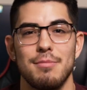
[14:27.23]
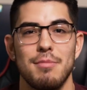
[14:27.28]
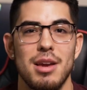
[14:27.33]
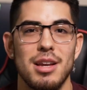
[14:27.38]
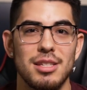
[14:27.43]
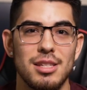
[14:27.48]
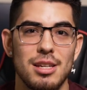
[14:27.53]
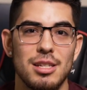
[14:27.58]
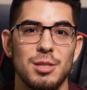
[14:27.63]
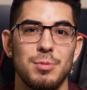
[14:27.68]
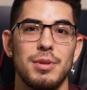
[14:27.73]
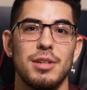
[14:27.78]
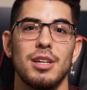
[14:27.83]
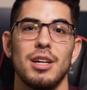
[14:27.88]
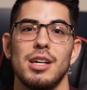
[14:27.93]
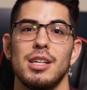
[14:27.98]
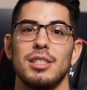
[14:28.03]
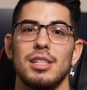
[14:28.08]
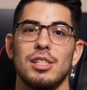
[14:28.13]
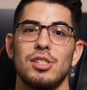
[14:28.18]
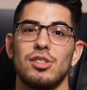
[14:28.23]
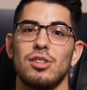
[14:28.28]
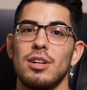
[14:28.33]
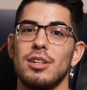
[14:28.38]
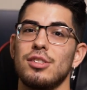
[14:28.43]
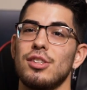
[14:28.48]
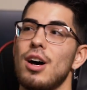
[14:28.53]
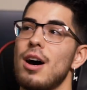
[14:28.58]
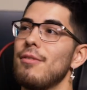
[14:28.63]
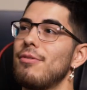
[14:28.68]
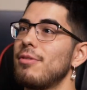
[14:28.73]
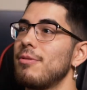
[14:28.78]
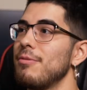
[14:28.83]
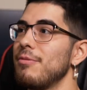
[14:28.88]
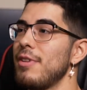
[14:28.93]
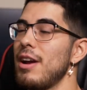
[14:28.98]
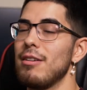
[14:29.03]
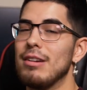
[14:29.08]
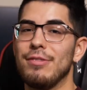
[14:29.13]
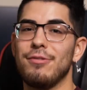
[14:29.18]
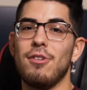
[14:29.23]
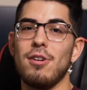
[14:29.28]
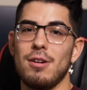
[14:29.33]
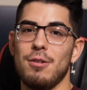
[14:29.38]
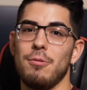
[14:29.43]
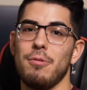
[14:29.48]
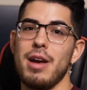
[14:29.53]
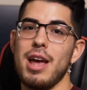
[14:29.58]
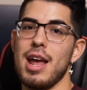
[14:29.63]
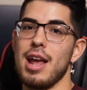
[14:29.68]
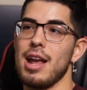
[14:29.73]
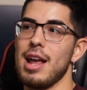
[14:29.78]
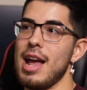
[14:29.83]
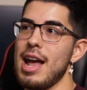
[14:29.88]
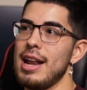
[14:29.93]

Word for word: amazing is because it starts off from very far away